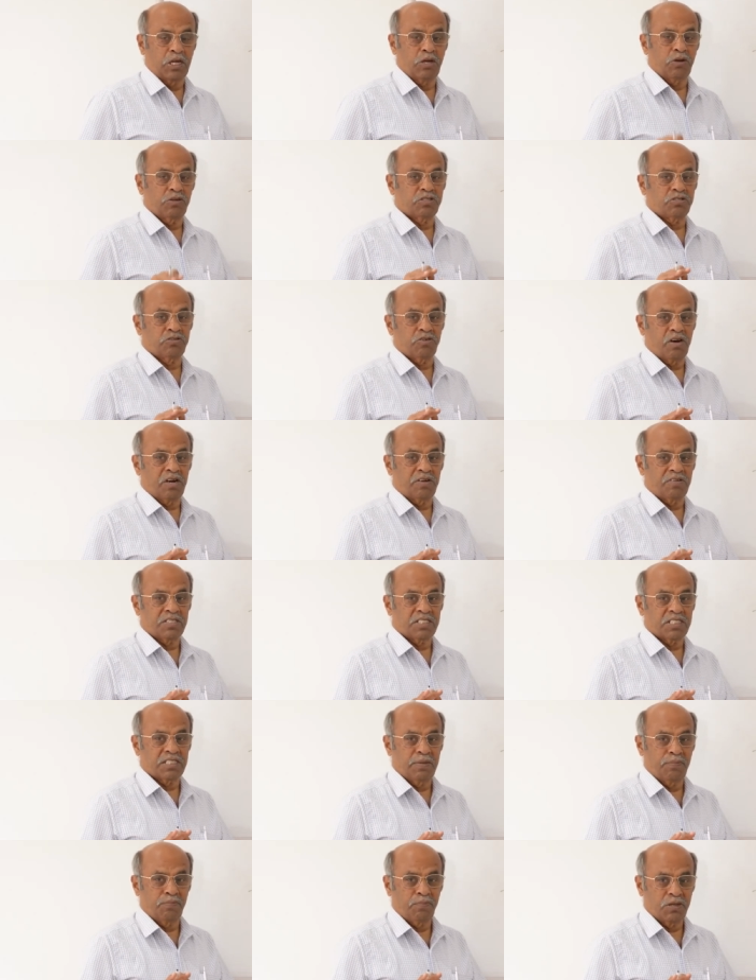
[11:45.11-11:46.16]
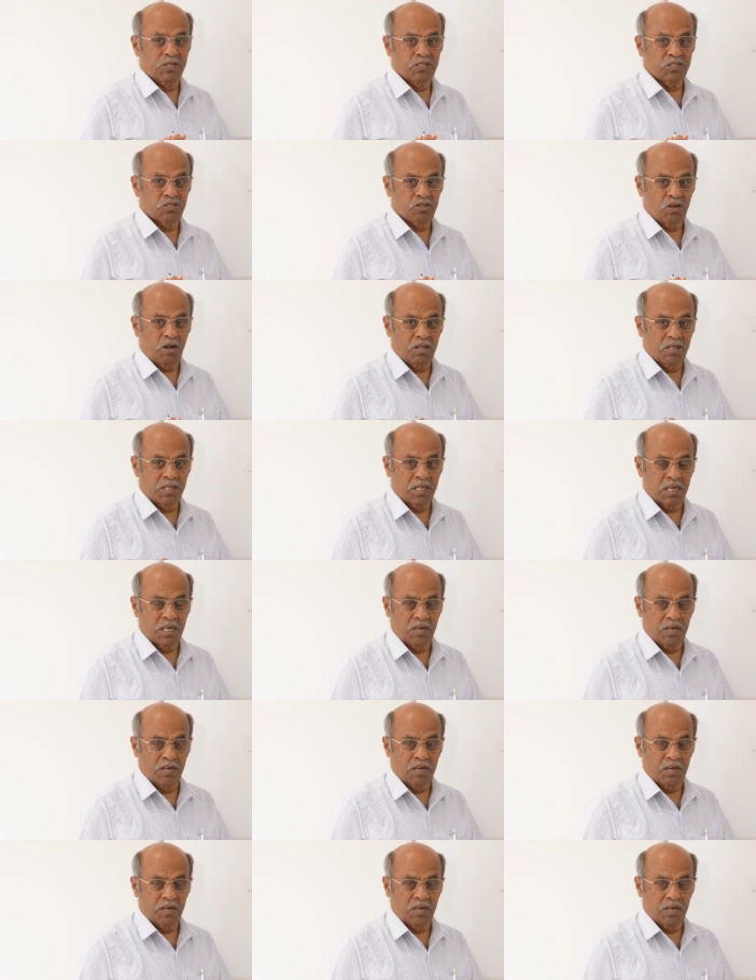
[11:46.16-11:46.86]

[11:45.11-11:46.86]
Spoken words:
you should simply solve the